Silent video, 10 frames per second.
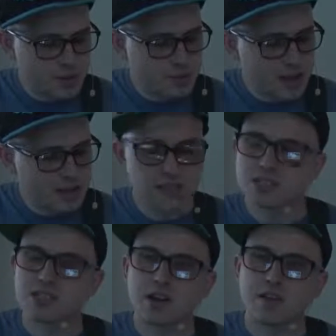you get back to the
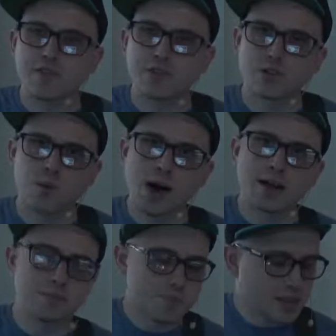guitar for a little
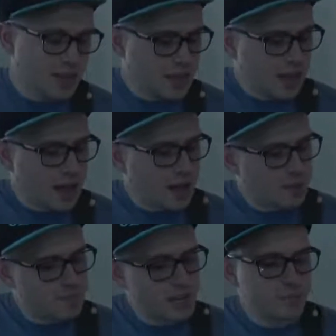while,
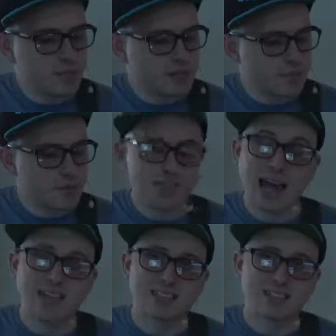you got to build up those
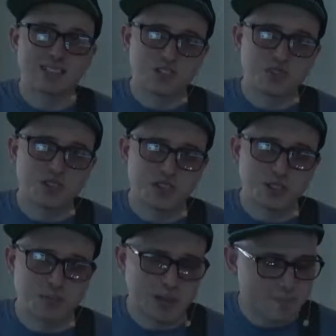calluses on your
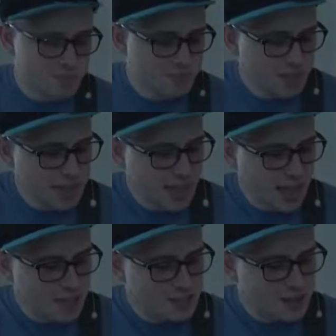fingers a bit.
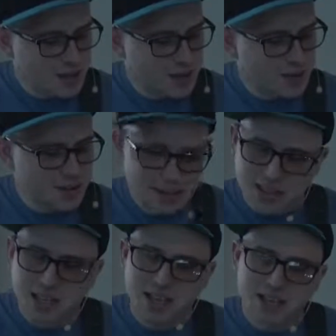So
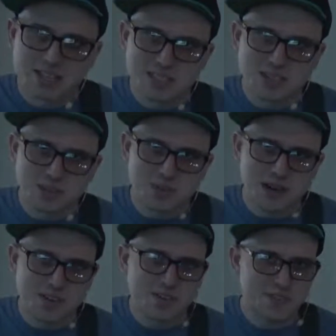it's a little
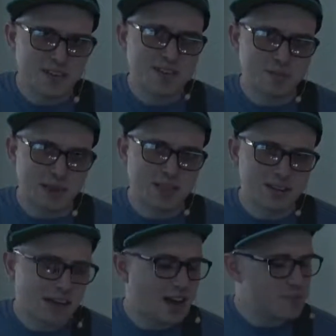rough because I'm a
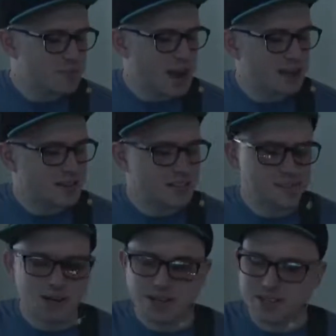little out of
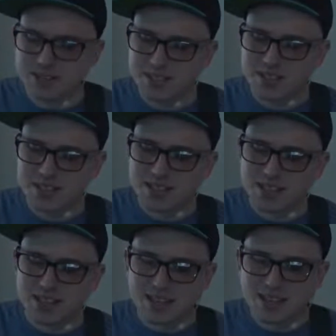practice, but
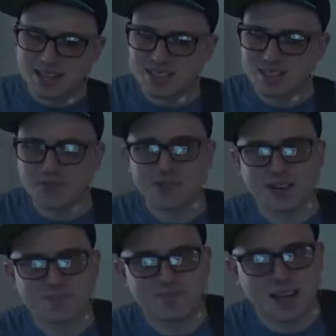it's still
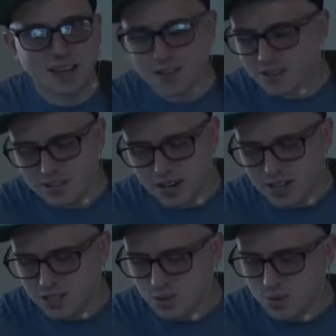fun. I love
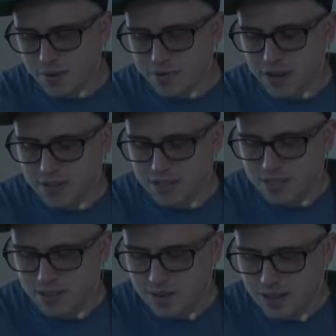guitar. It's one of my
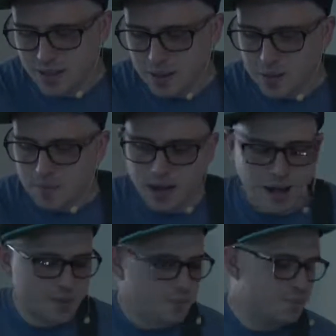favorites.
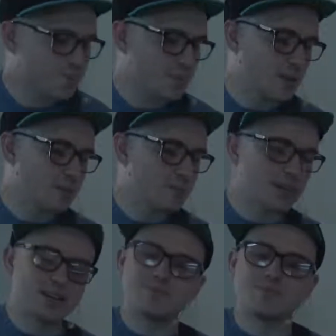But